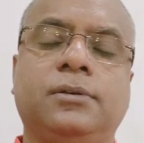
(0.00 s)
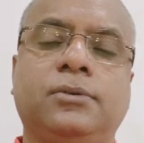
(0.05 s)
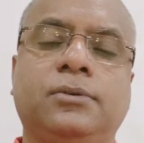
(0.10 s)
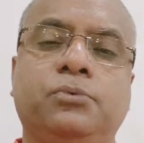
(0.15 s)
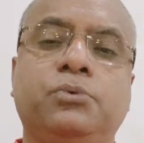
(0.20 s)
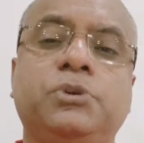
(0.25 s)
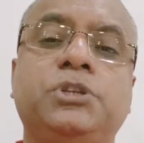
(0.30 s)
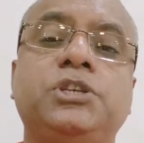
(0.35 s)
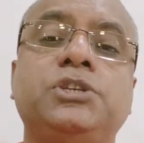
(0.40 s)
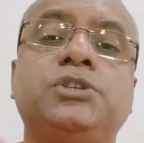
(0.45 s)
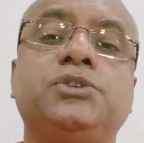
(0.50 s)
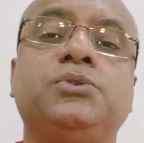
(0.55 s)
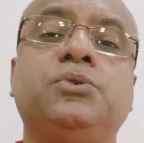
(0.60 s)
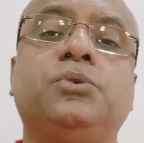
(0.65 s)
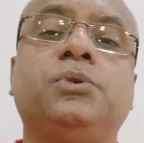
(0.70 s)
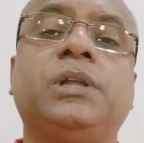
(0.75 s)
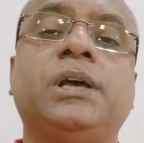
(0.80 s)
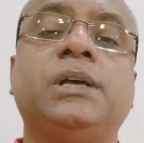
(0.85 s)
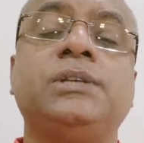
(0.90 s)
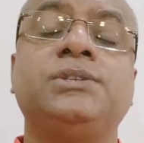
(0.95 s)
which is
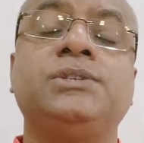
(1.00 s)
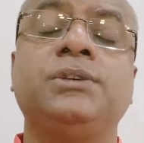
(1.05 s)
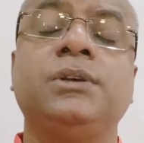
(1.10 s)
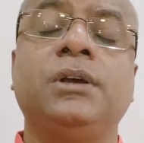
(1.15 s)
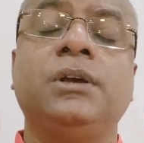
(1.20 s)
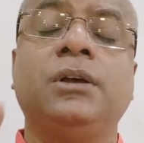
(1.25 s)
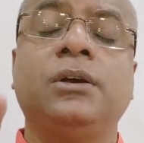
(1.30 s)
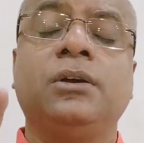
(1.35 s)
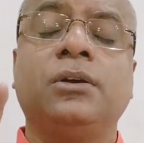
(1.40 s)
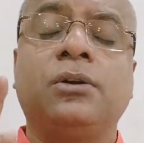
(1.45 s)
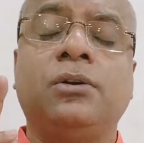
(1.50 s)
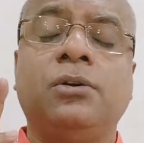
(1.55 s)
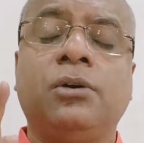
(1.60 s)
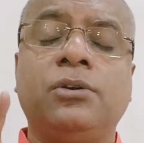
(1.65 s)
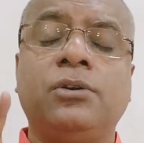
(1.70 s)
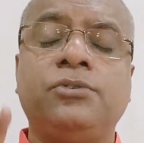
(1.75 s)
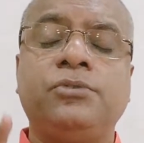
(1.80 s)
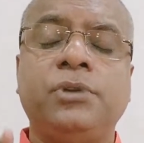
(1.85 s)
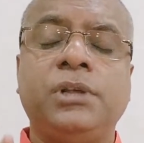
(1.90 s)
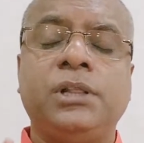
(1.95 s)
known as
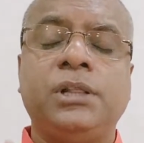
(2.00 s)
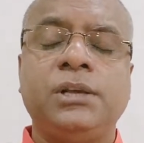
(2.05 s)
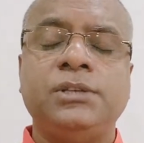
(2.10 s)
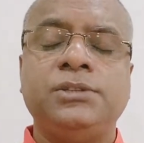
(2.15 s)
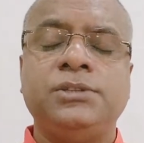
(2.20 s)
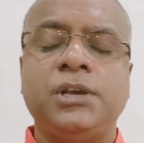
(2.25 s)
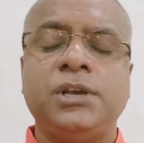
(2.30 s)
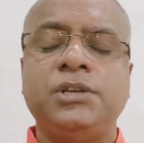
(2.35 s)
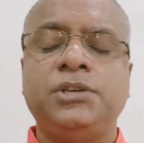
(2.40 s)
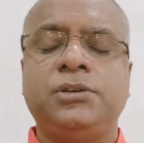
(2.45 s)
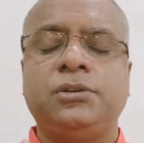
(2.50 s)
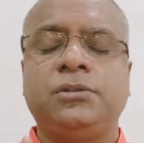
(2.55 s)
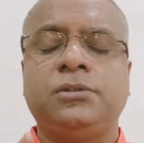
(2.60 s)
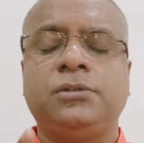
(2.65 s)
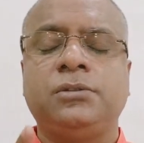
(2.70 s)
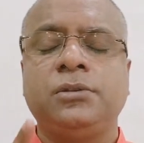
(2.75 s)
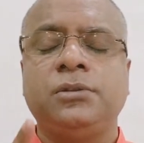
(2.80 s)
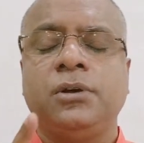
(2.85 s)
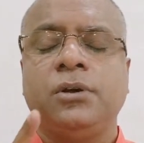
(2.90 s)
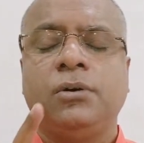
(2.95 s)
God
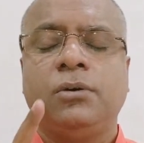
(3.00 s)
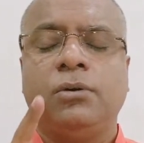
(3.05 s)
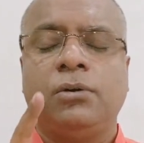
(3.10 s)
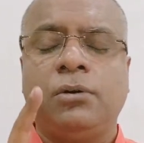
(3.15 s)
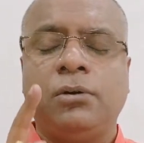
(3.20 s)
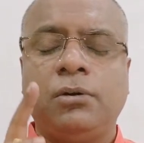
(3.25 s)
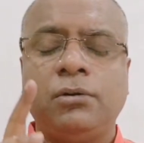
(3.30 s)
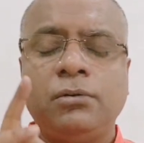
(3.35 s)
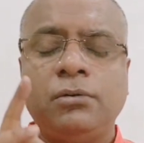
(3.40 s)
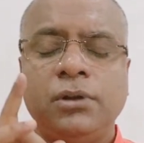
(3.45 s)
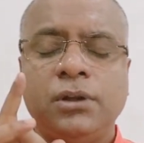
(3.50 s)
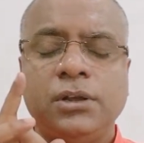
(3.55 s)
realization or